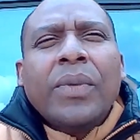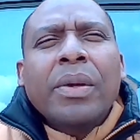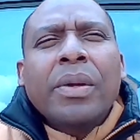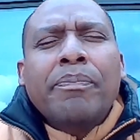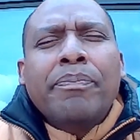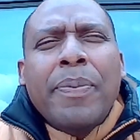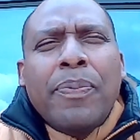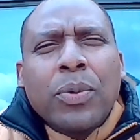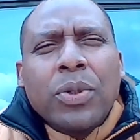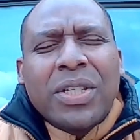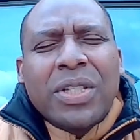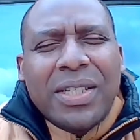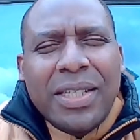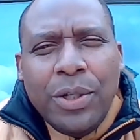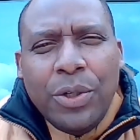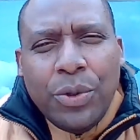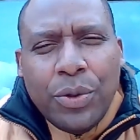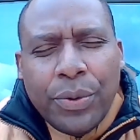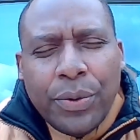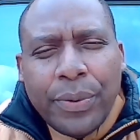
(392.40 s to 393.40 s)
people
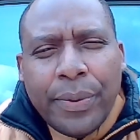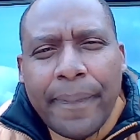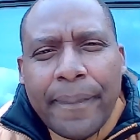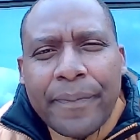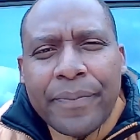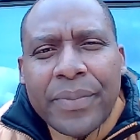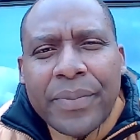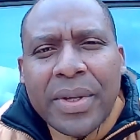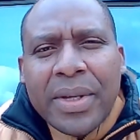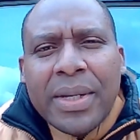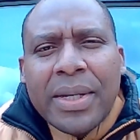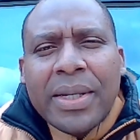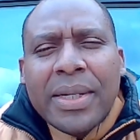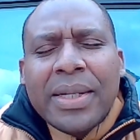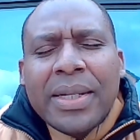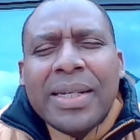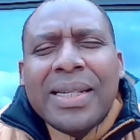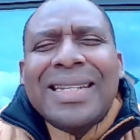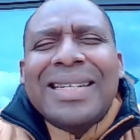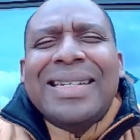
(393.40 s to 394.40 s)
see you,
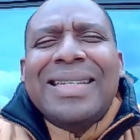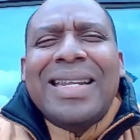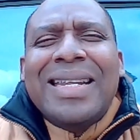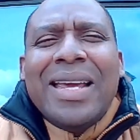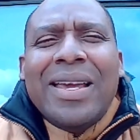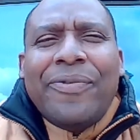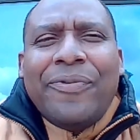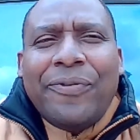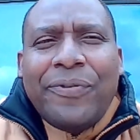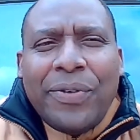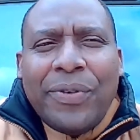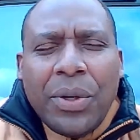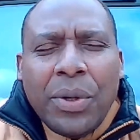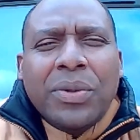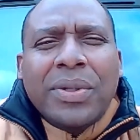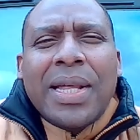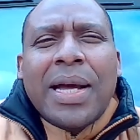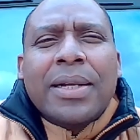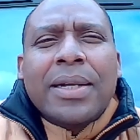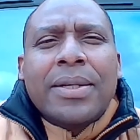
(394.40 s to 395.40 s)
they feel
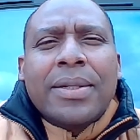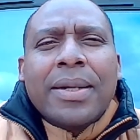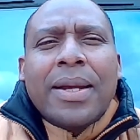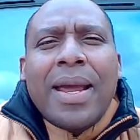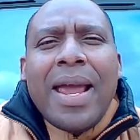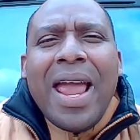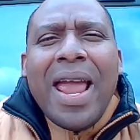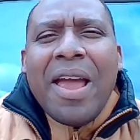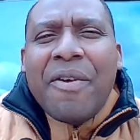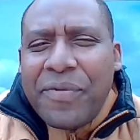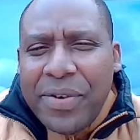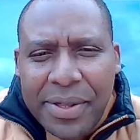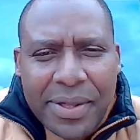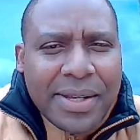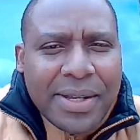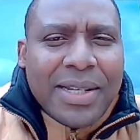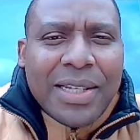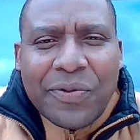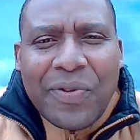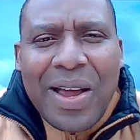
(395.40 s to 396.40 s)
that
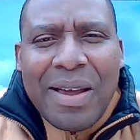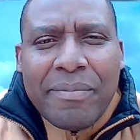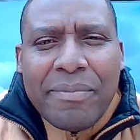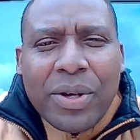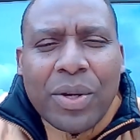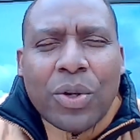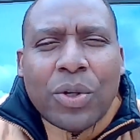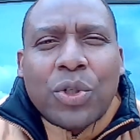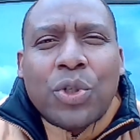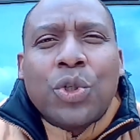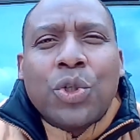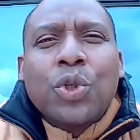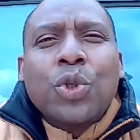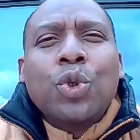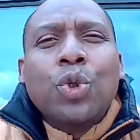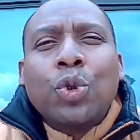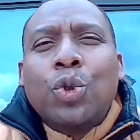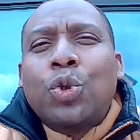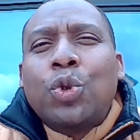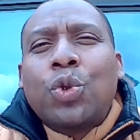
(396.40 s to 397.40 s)
everything is fine because
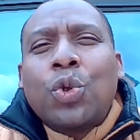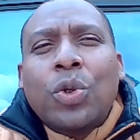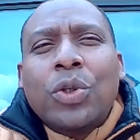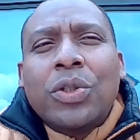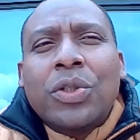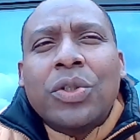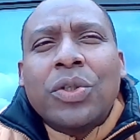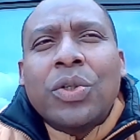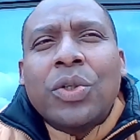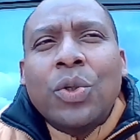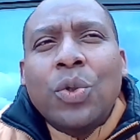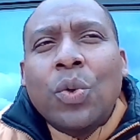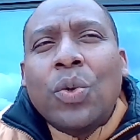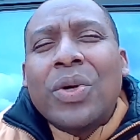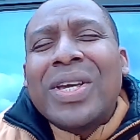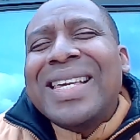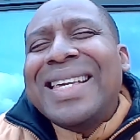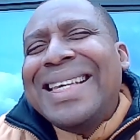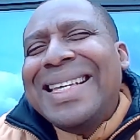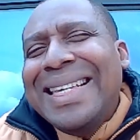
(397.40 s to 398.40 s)
you don't look
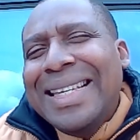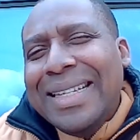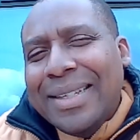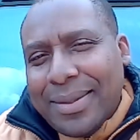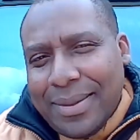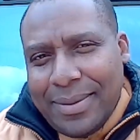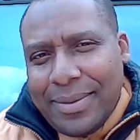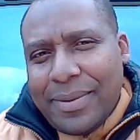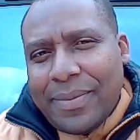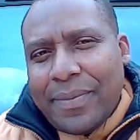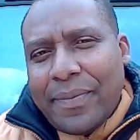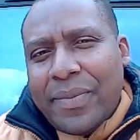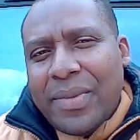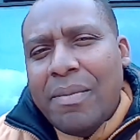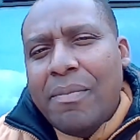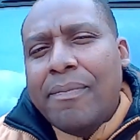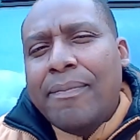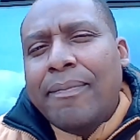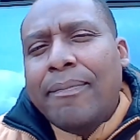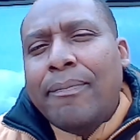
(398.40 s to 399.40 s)
ill,
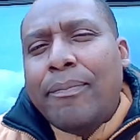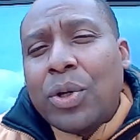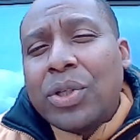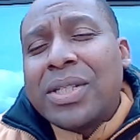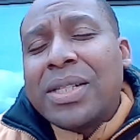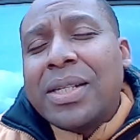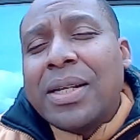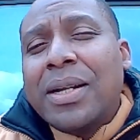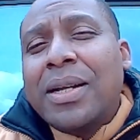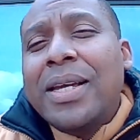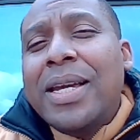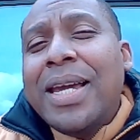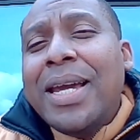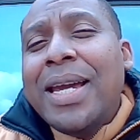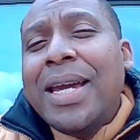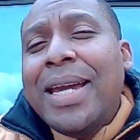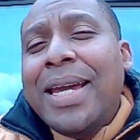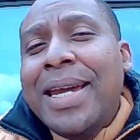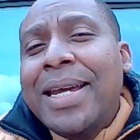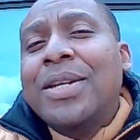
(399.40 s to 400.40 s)
but
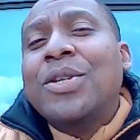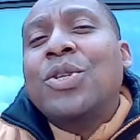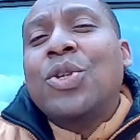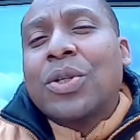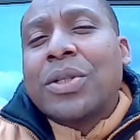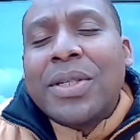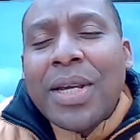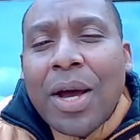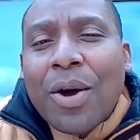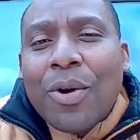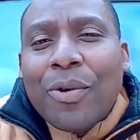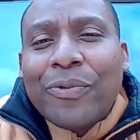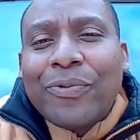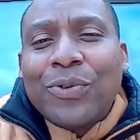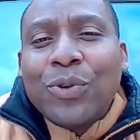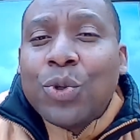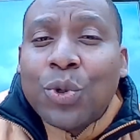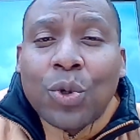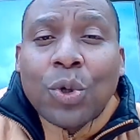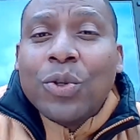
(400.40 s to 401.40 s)
in yourself,
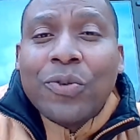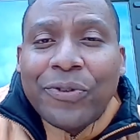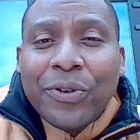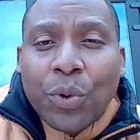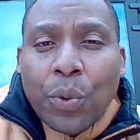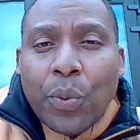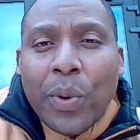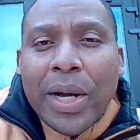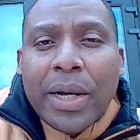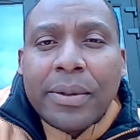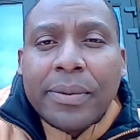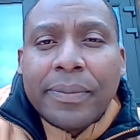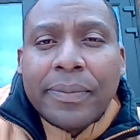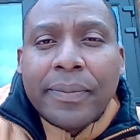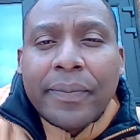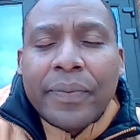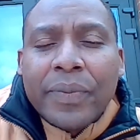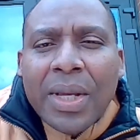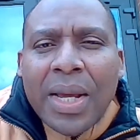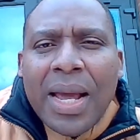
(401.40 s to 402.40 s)
you don't feel well.
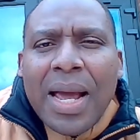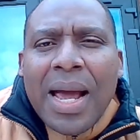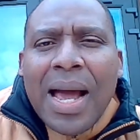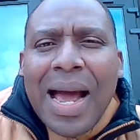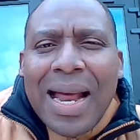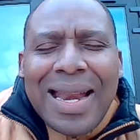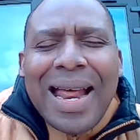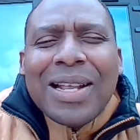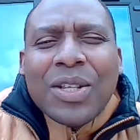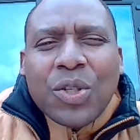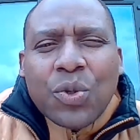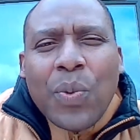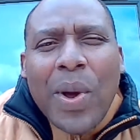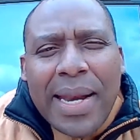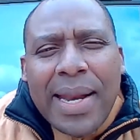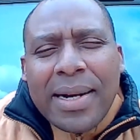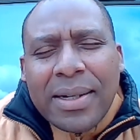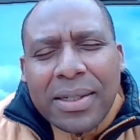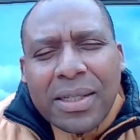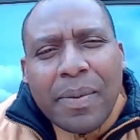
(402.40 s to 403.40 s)
And that's why
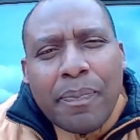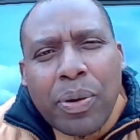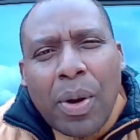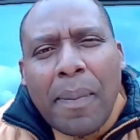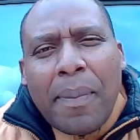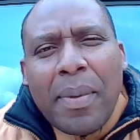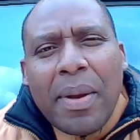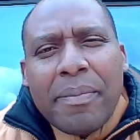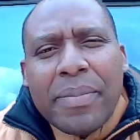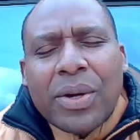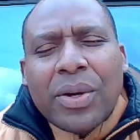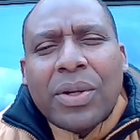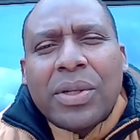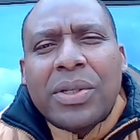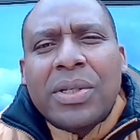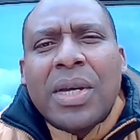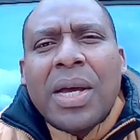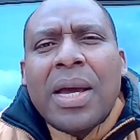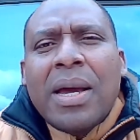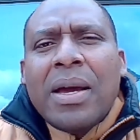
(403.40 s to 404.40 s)
there is a problem,
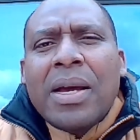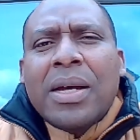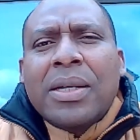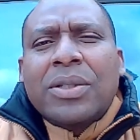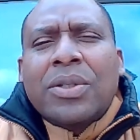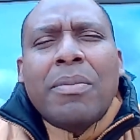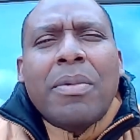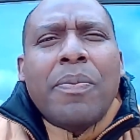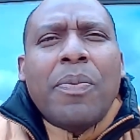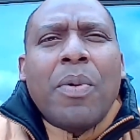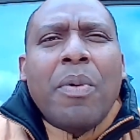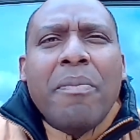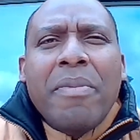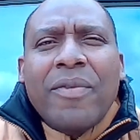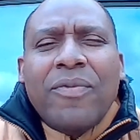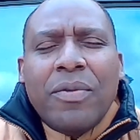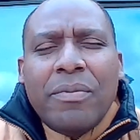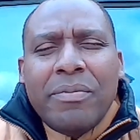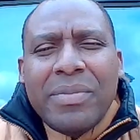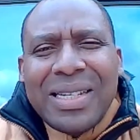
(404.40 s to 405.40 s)
because some people may
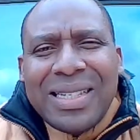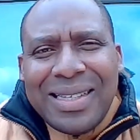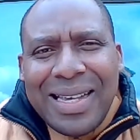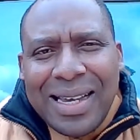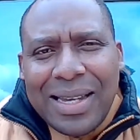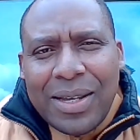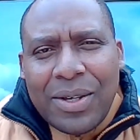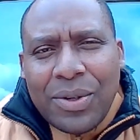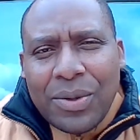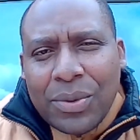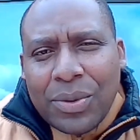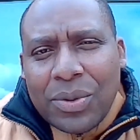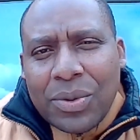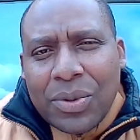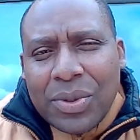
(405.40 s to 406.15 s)
even mistakenly